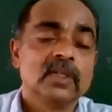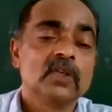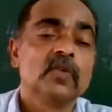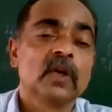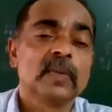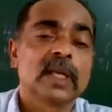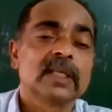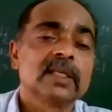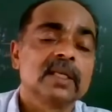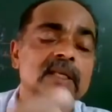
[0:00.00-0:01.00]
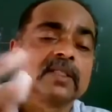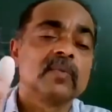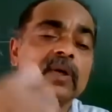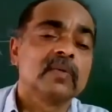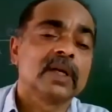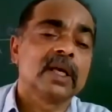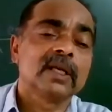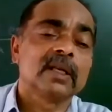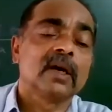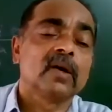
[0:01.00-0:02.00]
You won't be writing in a jumbled way like
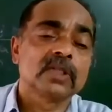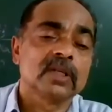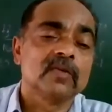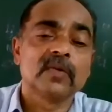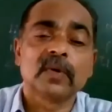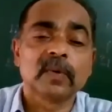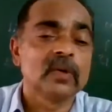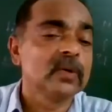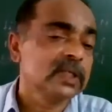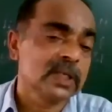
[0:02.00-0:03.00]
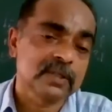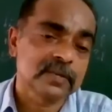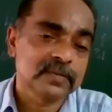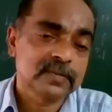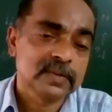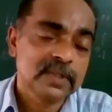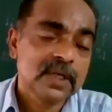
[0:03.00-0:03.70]
in a house heap. You won't be doing that.